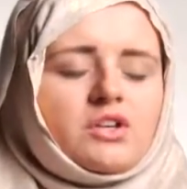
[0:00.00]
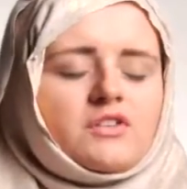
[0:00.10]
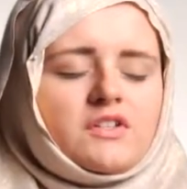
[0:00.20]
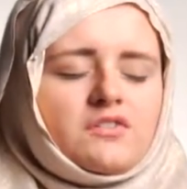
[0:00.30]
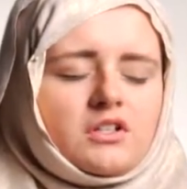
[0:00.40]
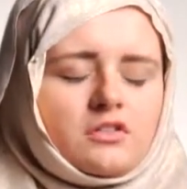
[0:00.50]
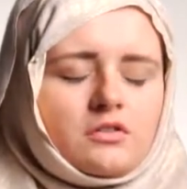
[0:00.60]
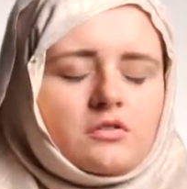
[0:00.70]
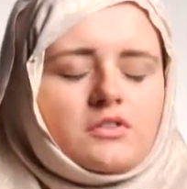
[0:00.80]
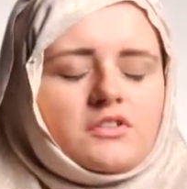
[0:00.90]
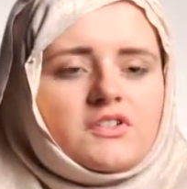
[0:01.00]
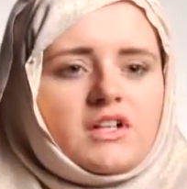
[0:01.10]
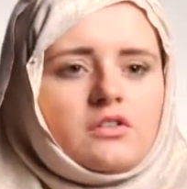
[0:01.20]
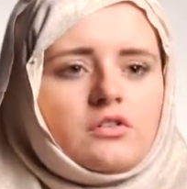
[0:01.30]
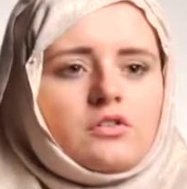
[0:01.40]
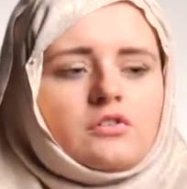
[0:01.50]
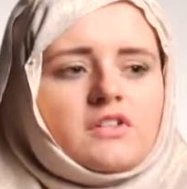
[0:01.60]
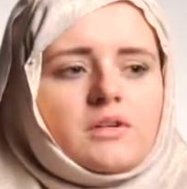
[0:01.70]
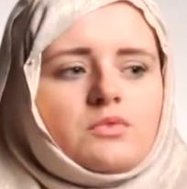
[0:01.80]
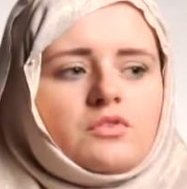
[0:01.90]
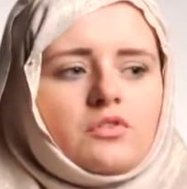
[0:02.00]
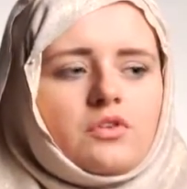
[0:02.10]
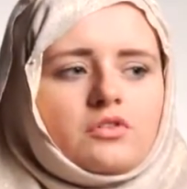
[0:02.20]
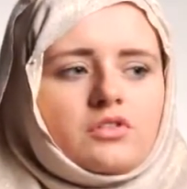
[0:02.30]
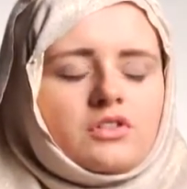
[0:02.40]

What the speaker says: because if they don't understand the concept of God,